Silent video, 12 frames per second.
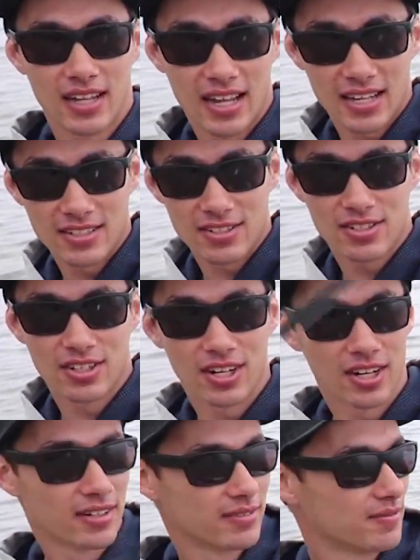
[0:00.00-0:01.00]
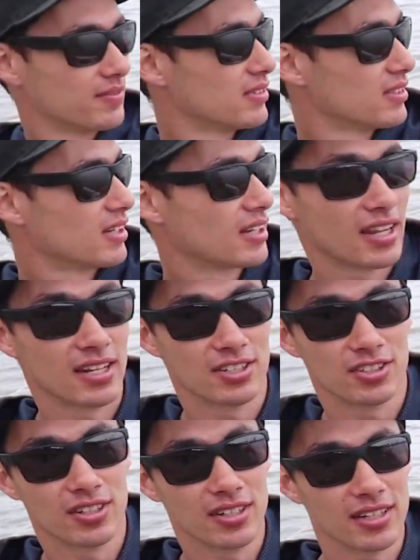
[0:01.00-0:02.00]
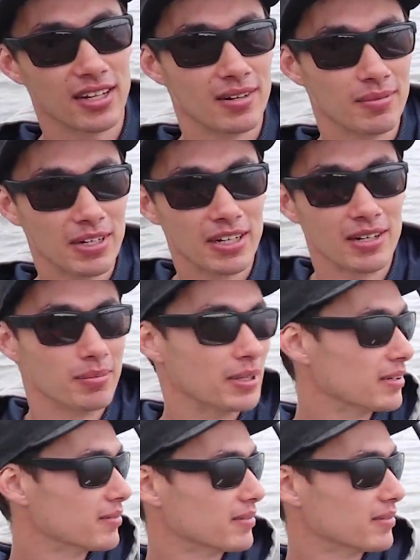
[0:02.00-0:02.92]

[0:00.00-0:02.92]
As you saw, can't show it to the camera here, but